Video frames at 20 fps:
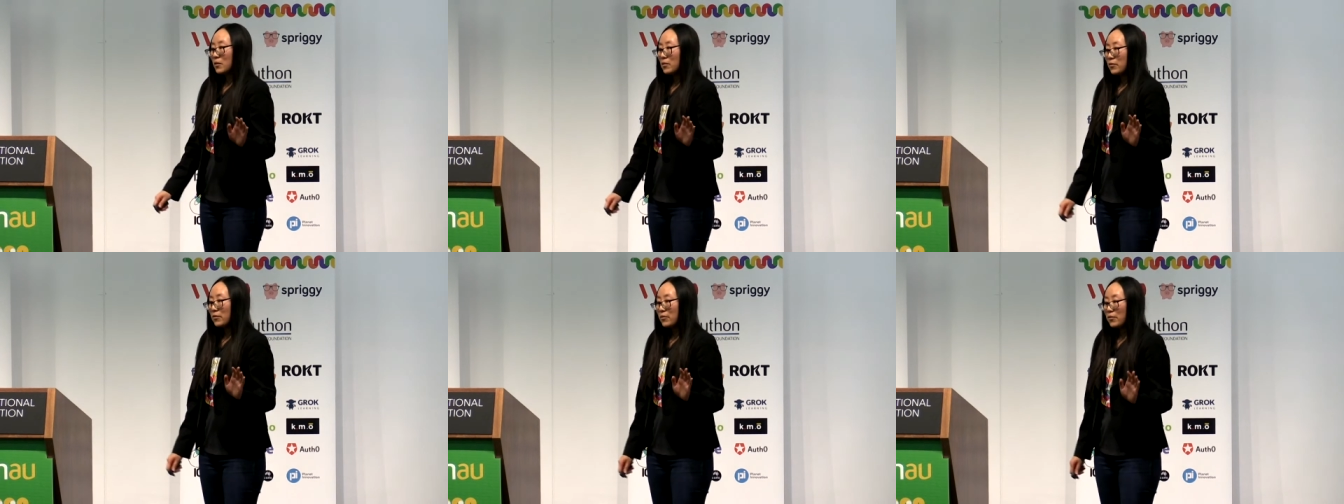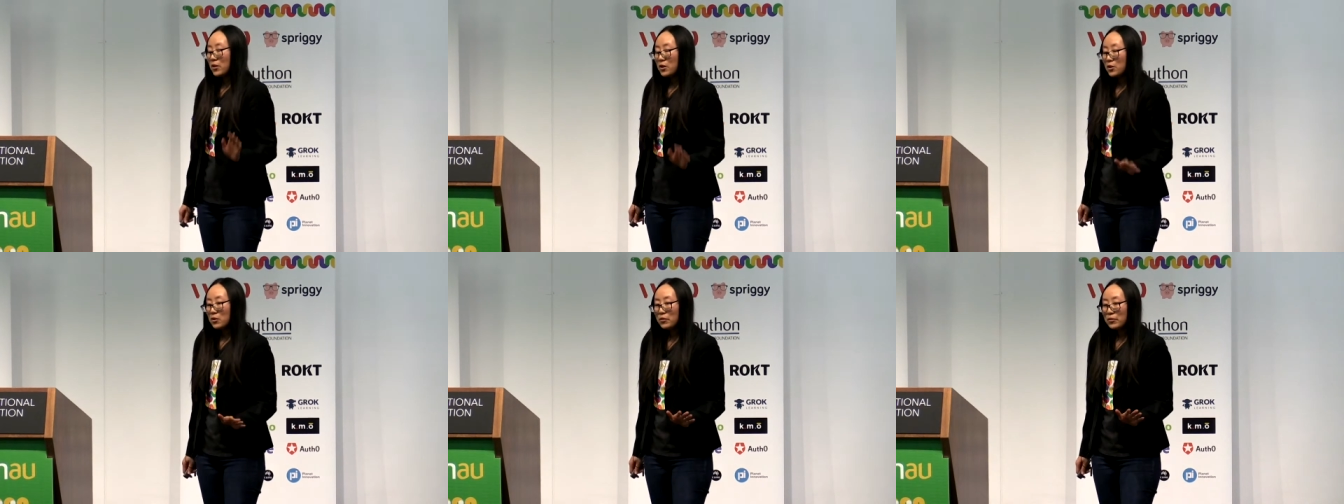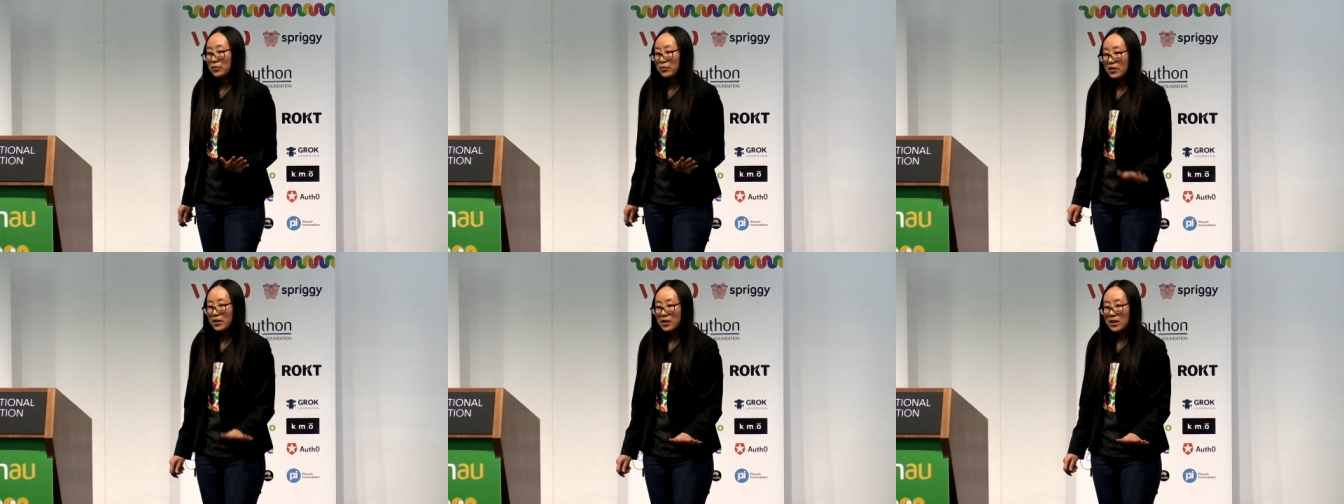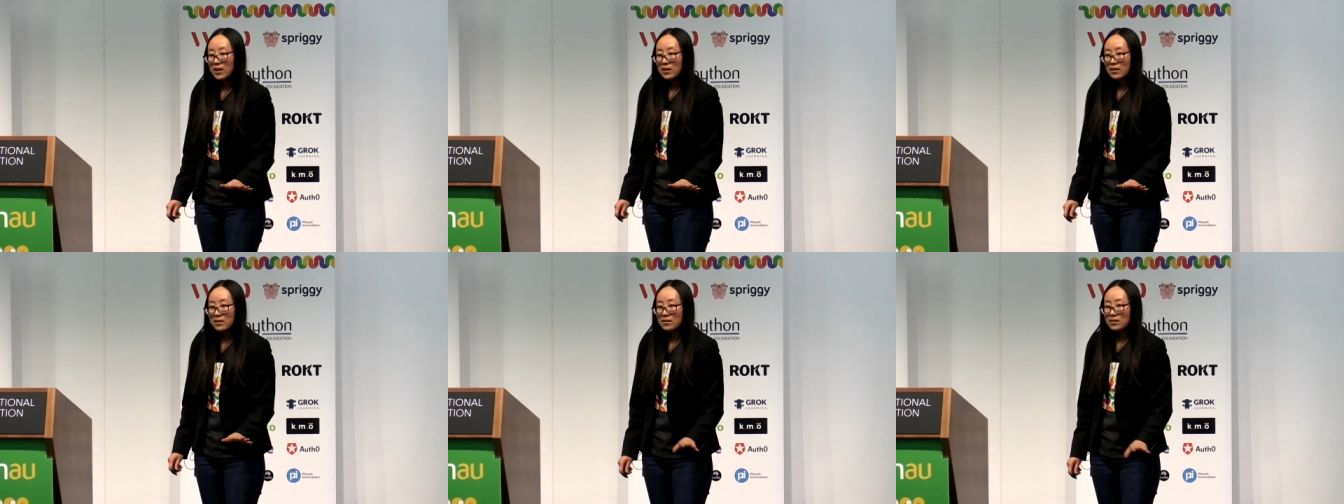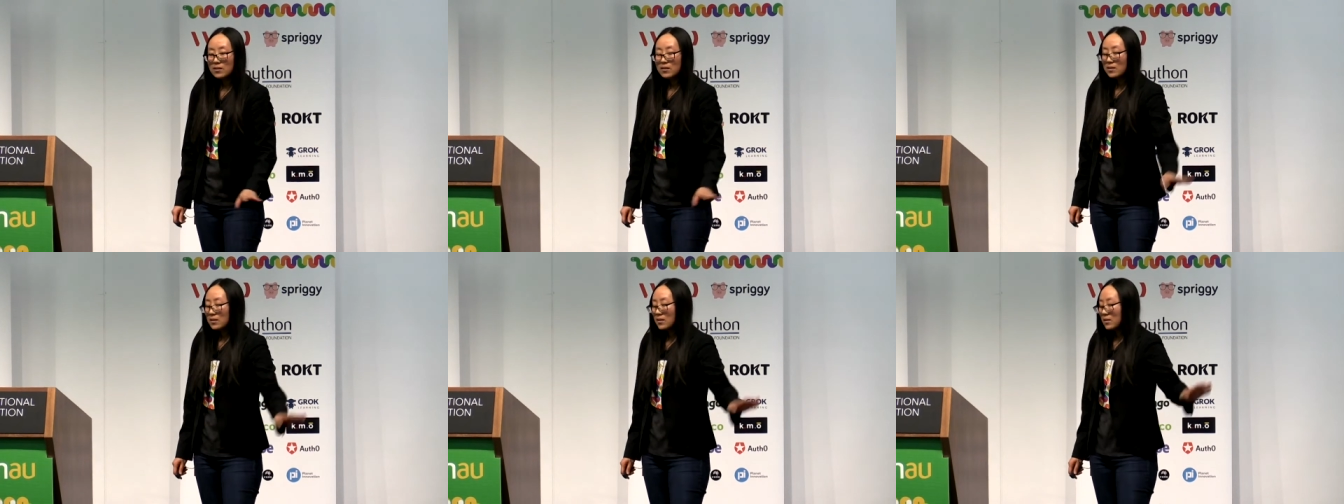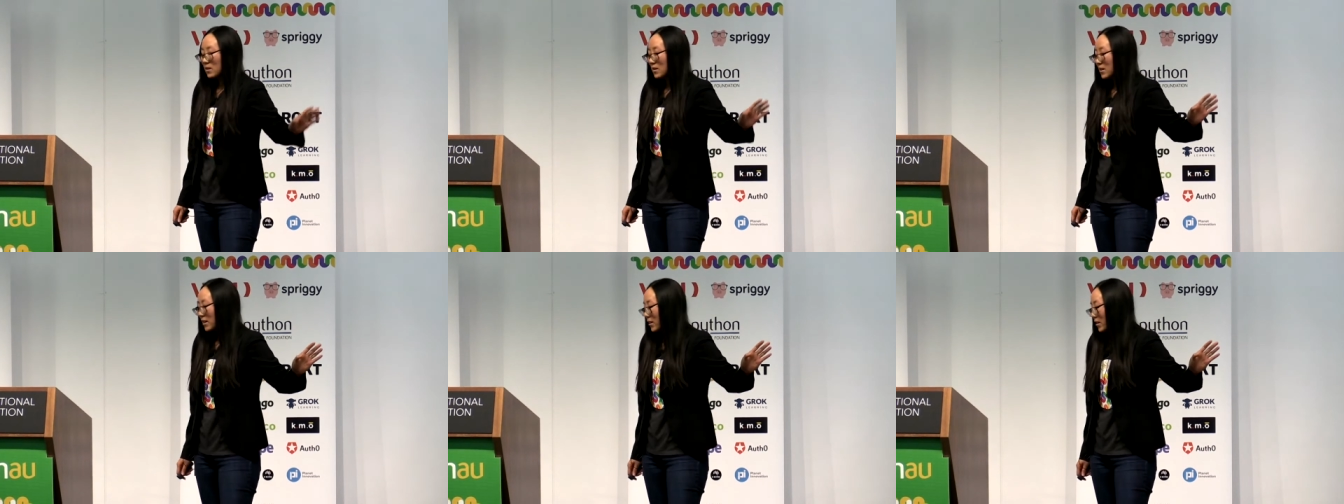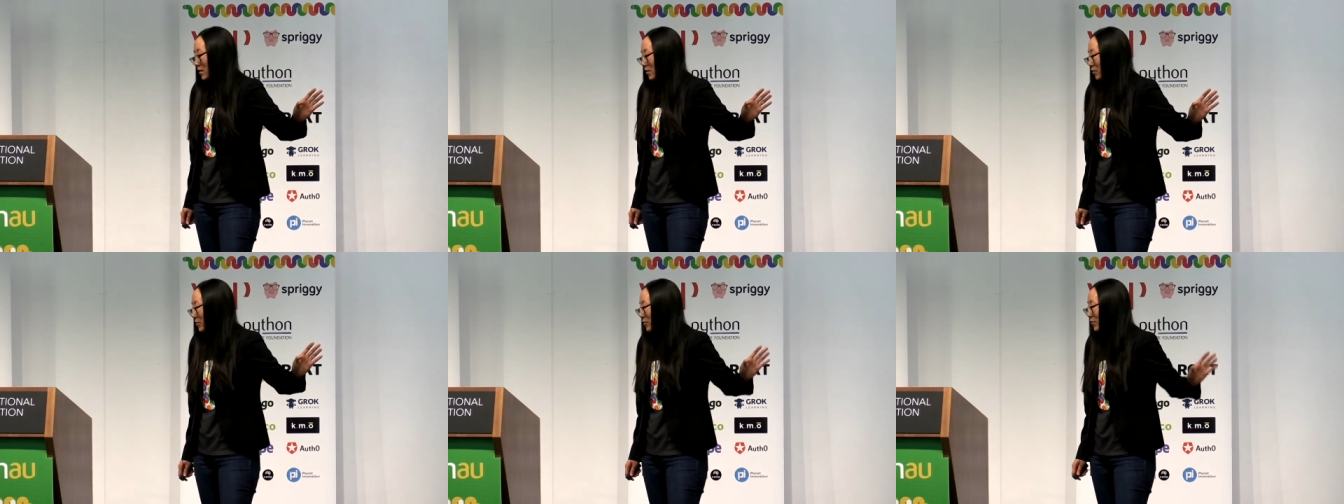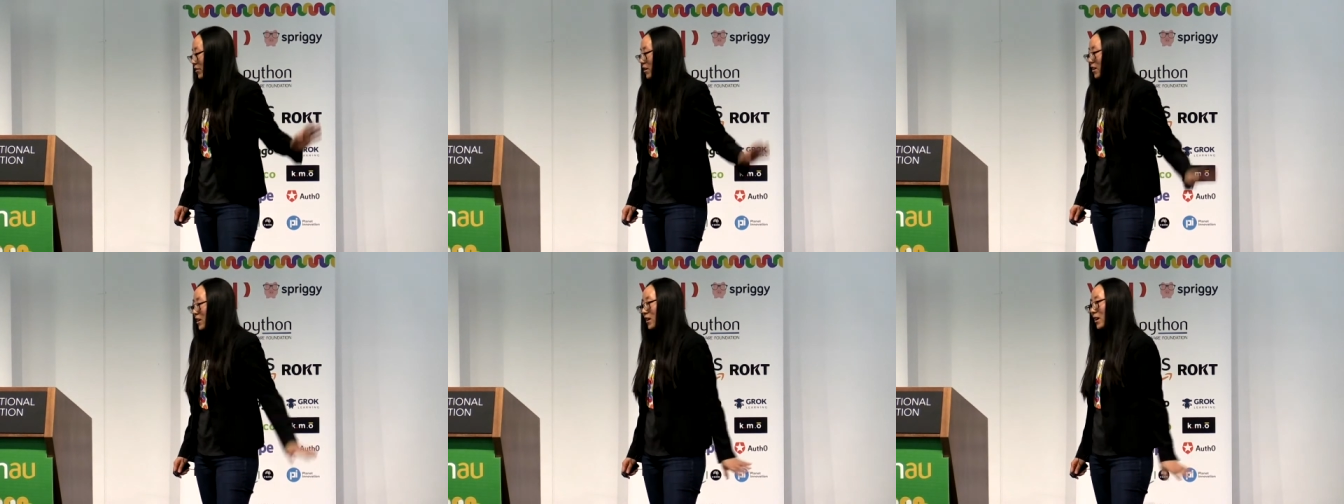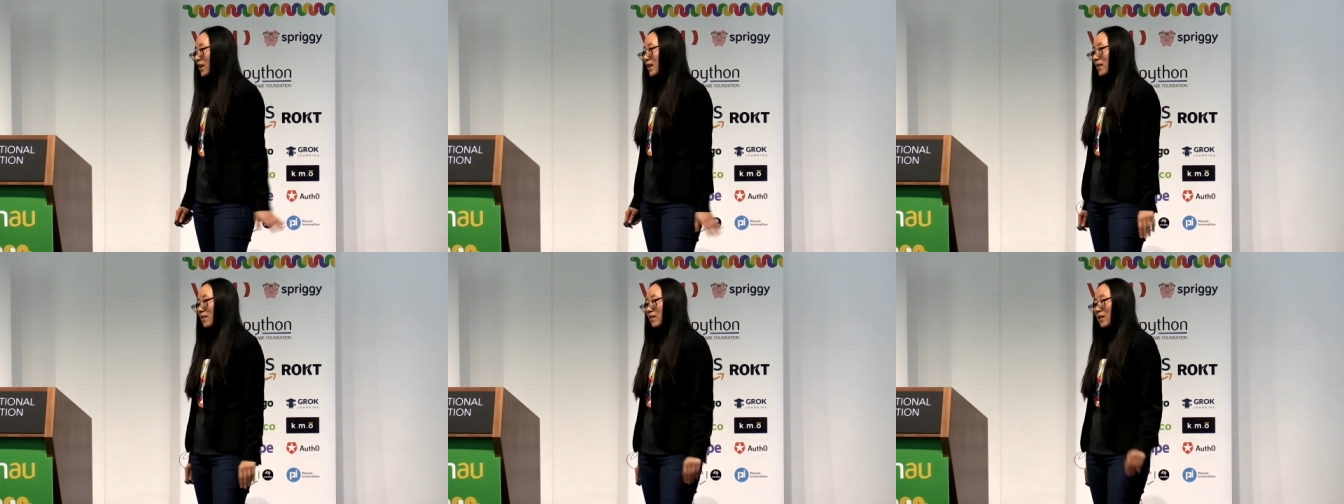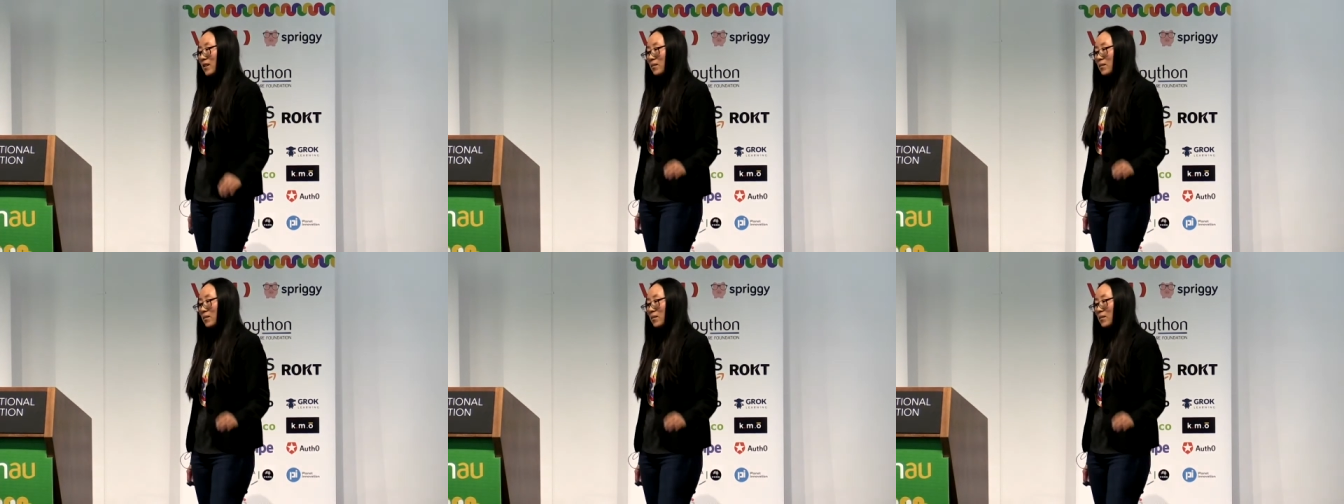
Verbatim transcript: feel free to freak out